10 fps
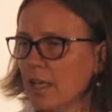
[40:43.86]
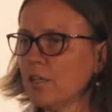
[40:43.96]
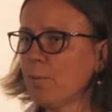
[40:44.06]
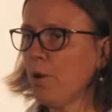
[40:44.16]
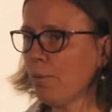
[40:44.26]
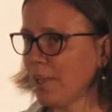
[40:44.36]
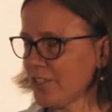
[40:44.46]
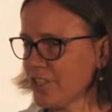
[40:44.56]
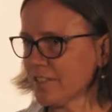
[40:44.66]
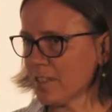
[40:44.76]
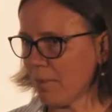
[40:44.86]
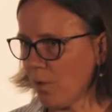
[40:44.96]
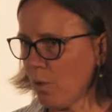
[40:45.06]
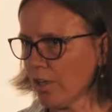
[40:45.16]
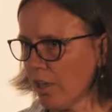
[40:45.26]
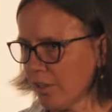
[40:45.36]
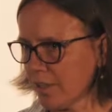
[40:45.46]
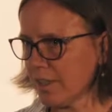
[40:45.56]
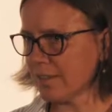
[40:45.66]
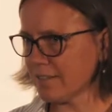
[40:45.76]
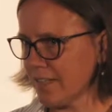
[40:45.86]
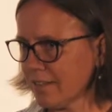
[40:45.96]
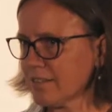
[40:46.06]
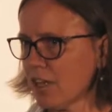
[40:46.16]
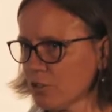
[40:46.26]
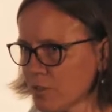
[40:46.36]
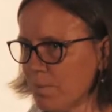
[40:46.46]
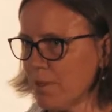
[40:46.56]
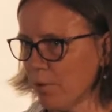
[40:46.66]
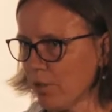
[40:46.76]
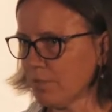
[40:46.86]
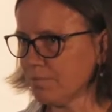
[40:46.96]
The population is about 110,000 people.